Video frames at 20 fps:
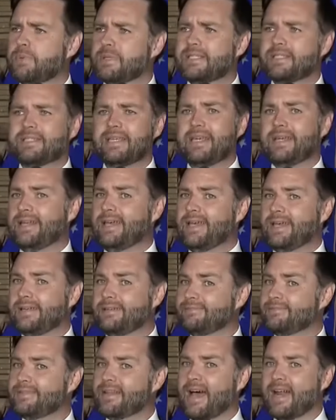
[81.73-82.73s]
but
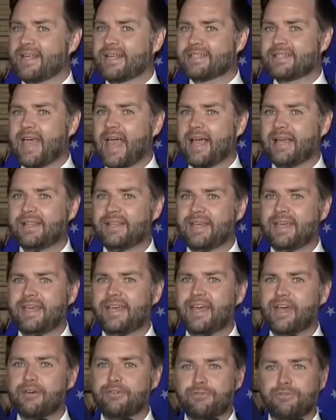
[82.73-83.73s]
CNN, not exactly
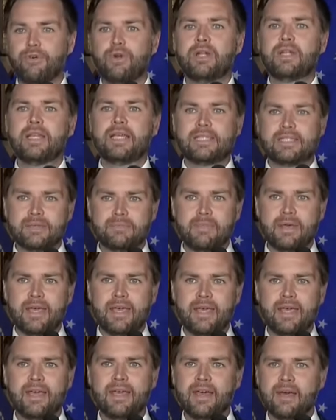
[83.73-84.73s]
friendly to
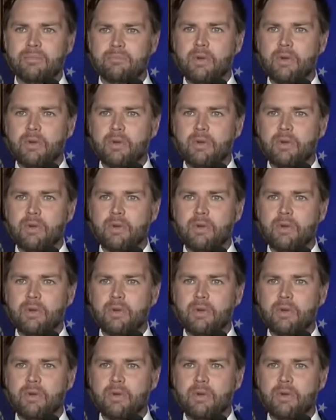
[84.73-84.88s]
me,